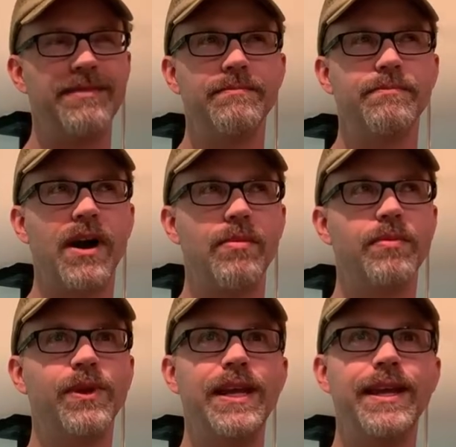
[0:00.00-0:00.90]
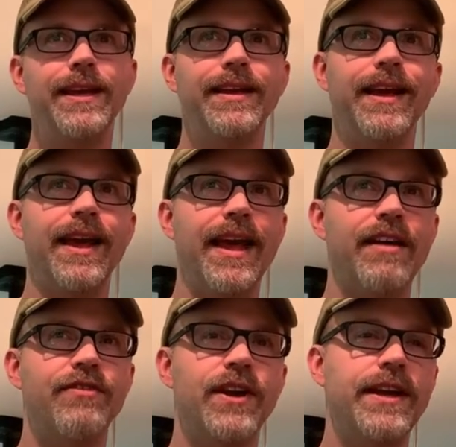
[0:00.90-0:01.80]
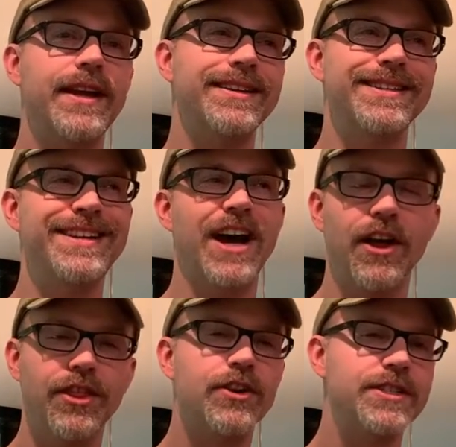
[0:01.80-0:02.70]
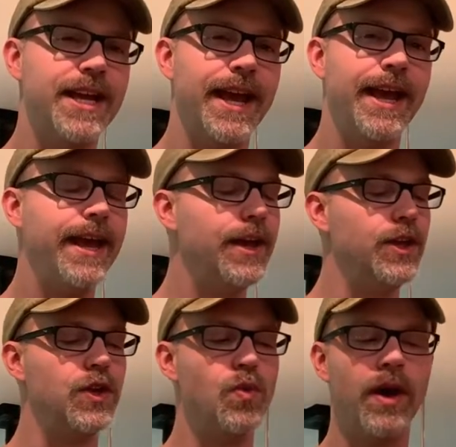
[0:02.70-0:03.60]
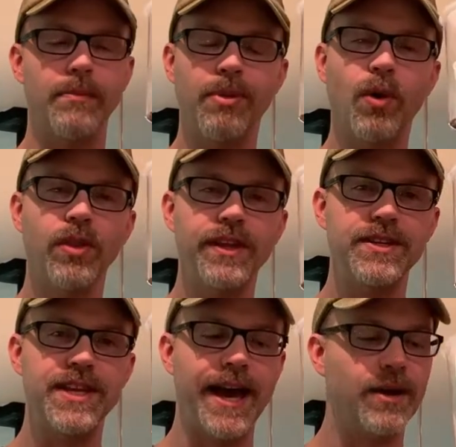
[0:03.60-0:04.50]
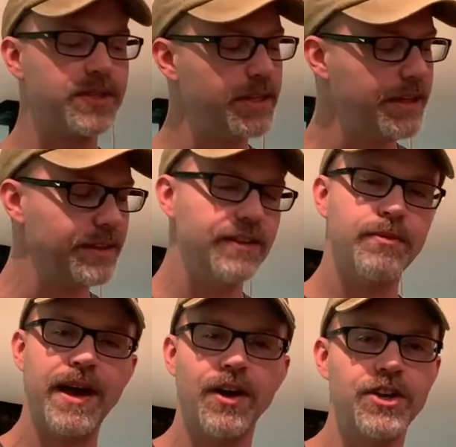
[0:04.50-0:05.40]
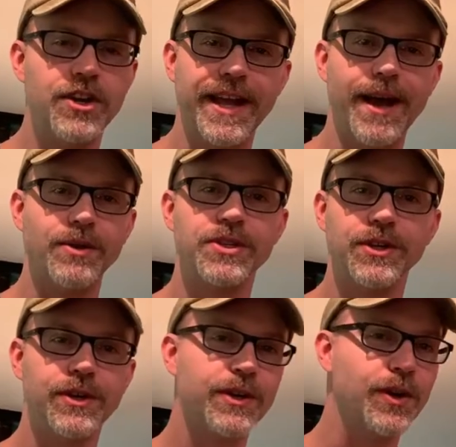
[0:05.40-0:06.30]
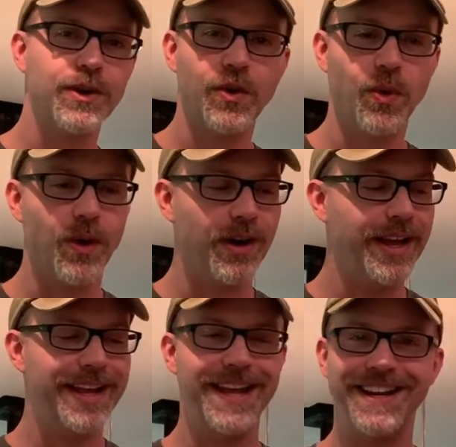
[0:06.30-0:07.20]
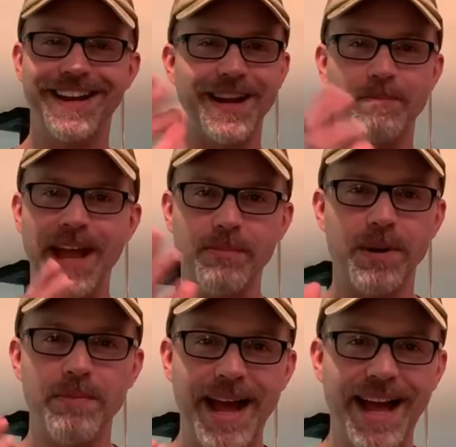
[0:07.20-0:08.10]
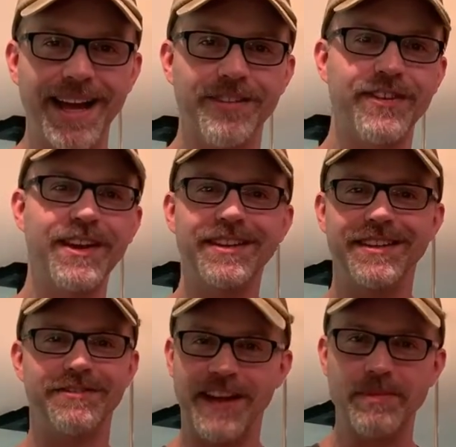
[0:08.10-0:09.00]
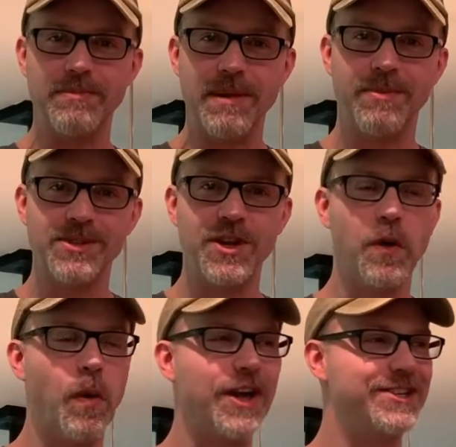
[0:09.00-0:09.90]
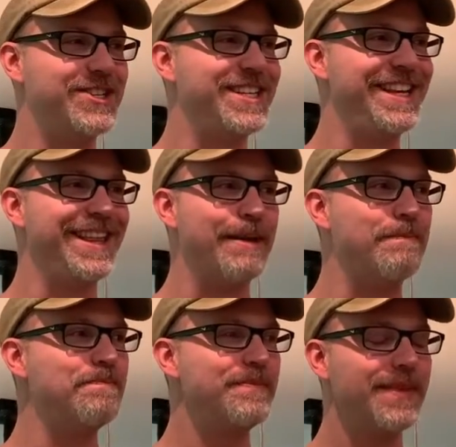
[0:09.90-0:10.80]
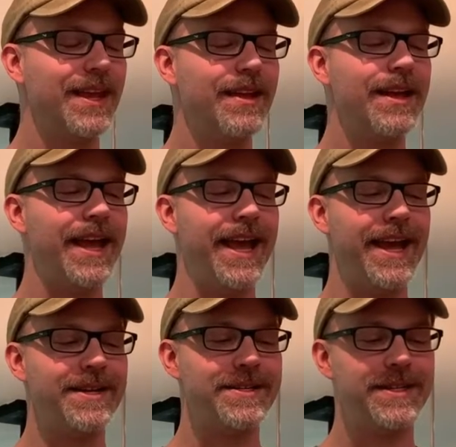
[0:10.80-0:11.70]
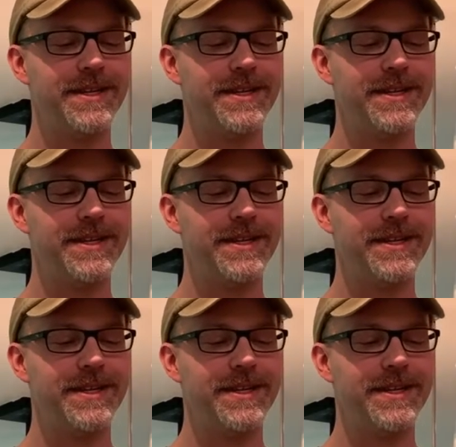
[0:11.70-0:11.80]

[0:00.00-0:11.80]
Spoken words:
probably every other day you want to pull these out, leave them out on your counter or hidden in a paper bag if family members don't want to see them, and